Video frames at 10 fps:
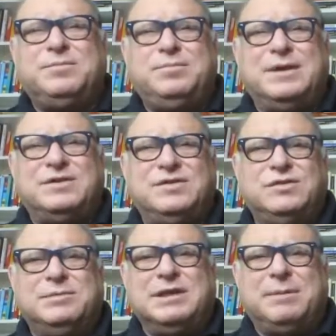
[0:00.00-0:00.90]
That's
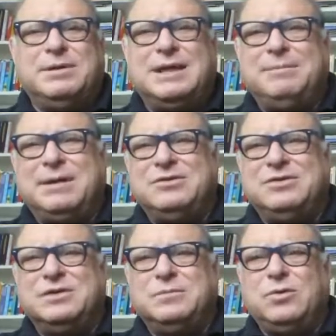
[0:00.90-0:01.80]
zooming up on that boundary
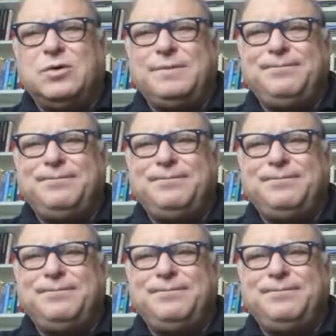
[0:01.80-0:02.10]
a little more.